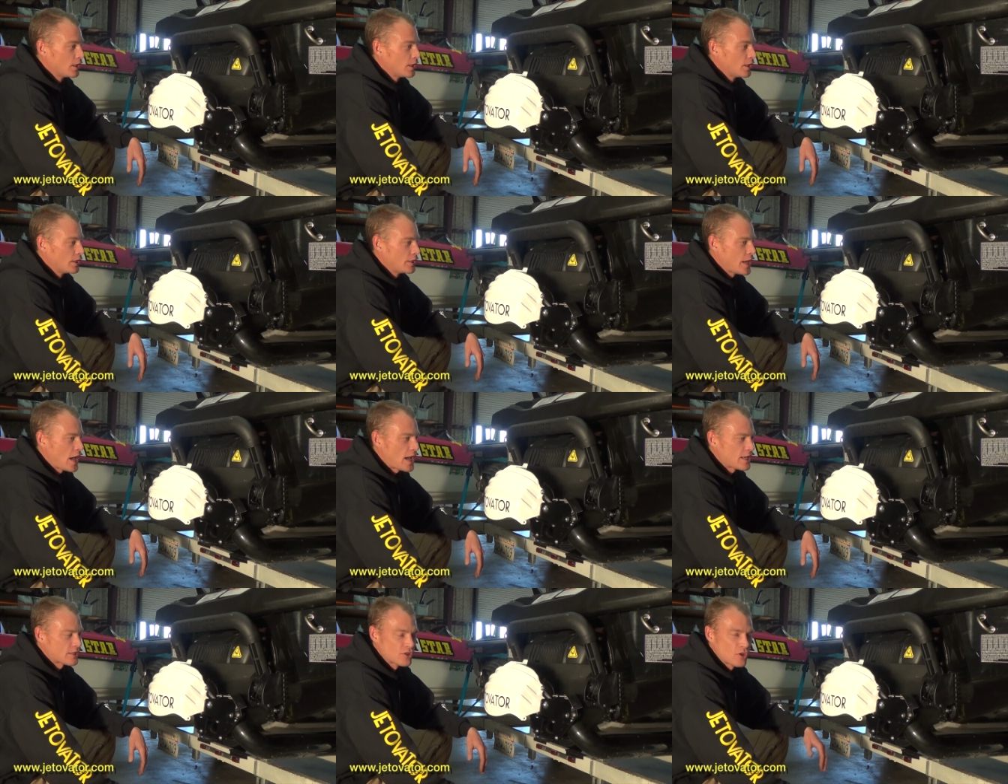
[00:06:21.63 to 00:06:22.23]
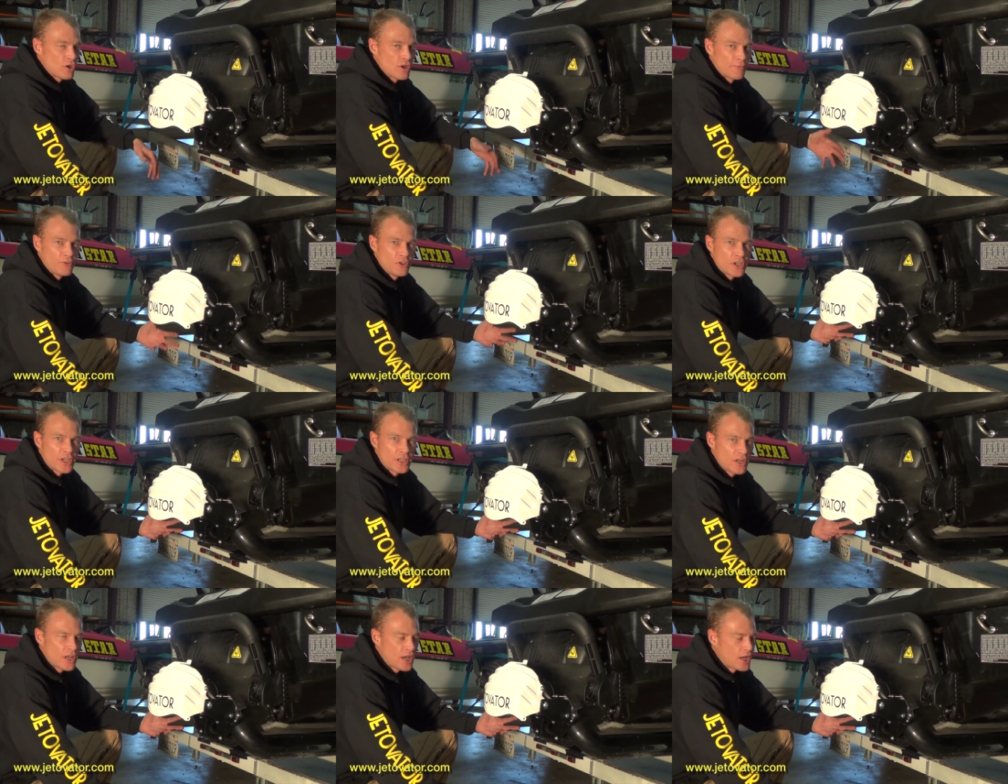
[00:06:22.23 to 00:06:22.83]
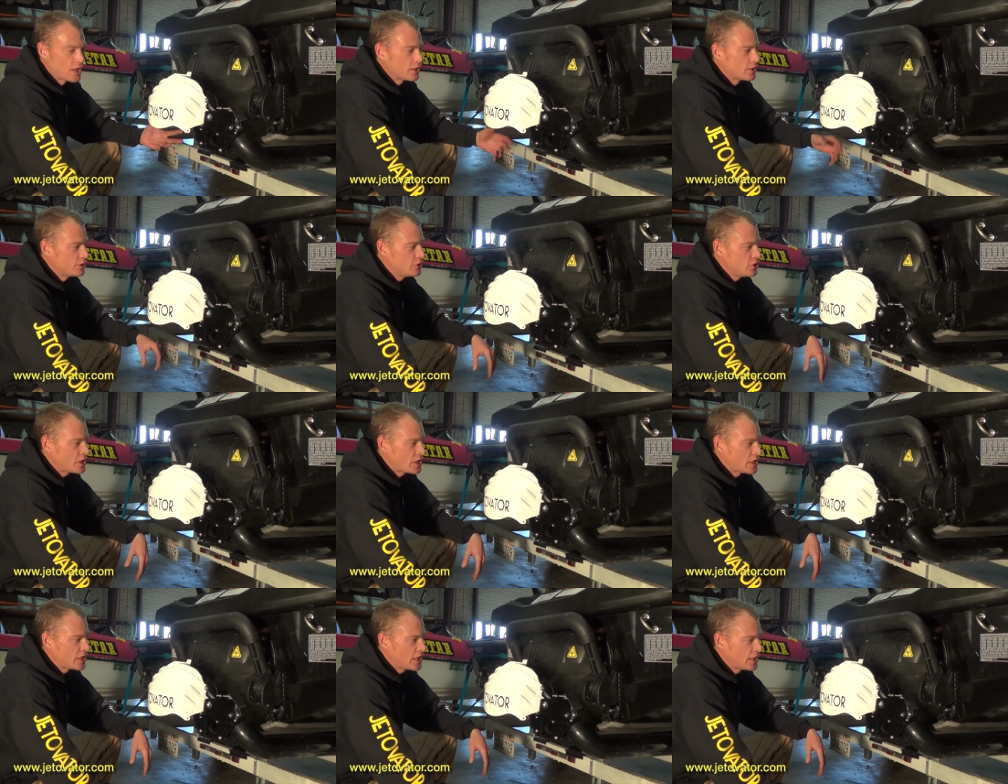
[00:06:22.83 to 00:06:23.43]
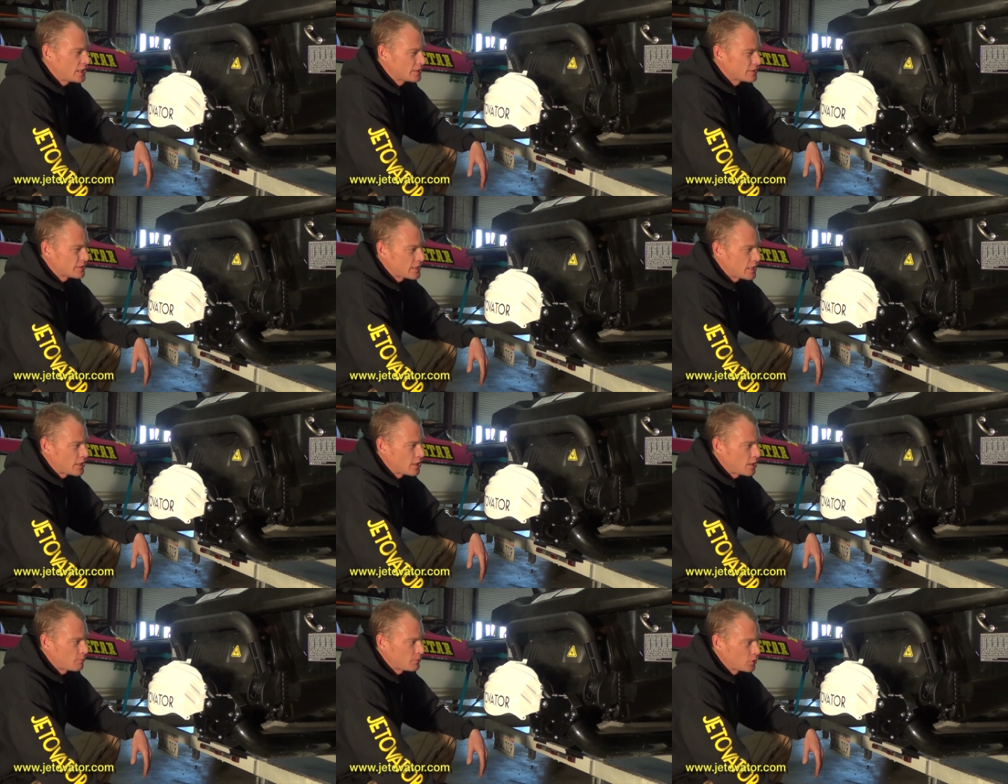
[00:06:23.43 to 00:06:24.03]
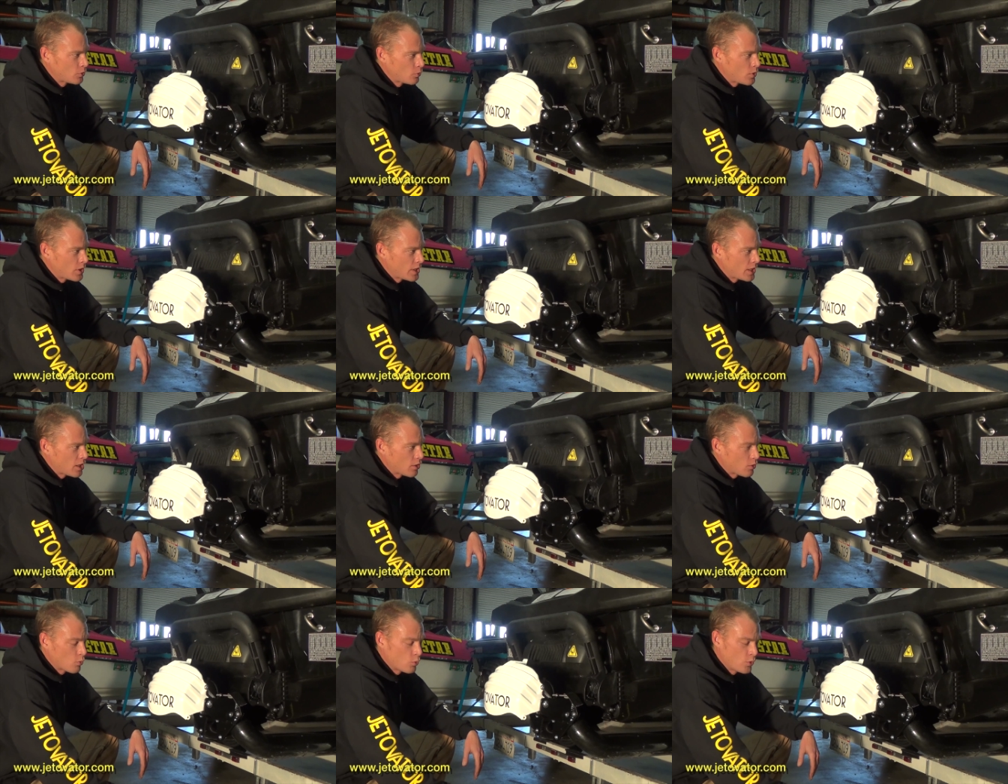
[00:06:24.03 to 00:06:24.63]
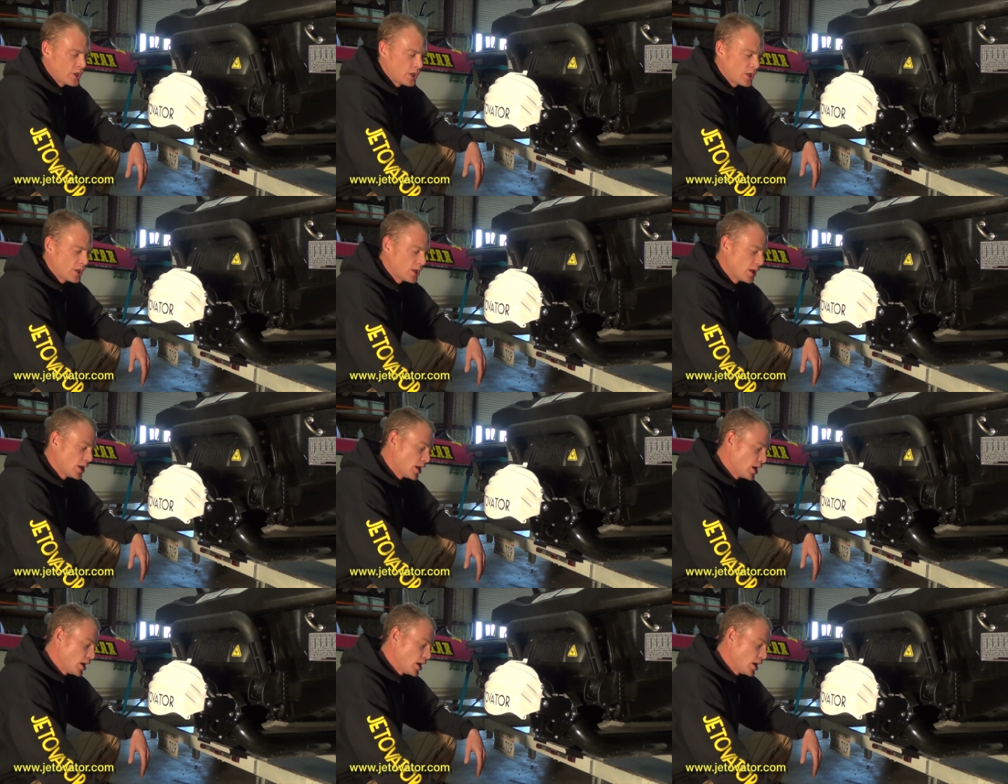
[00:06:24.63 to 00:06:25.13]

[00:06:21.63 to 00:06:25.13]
Yeah, so if you can, uh, you can get it set up to where when